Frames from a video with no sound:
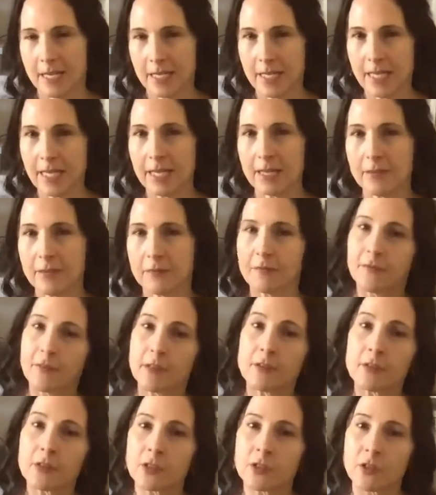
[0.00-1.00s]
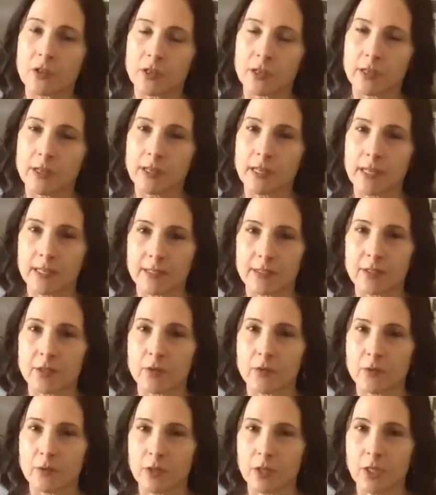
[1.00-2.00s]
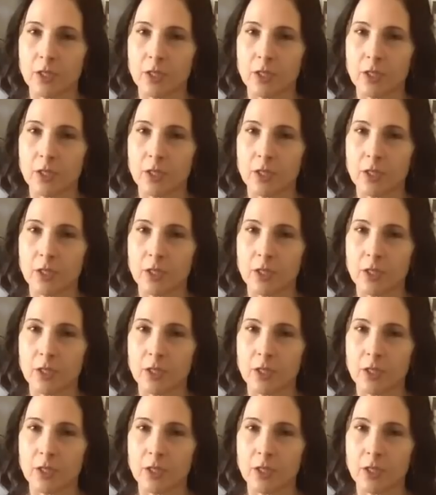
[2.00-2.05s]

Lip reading: it feels good, and so